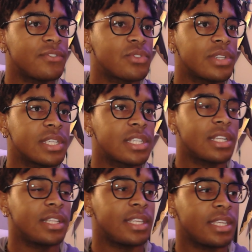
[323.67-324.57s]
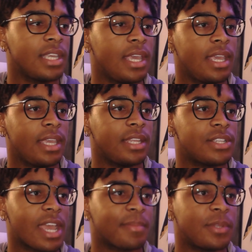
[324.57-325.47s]
Traditionally, in
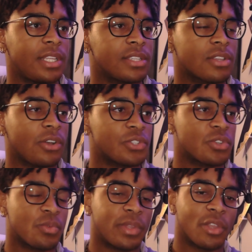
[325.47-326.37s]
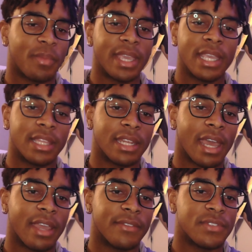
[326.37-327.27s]
Japanese culture, when they're making the
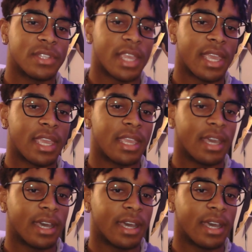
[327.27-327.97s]
knives, they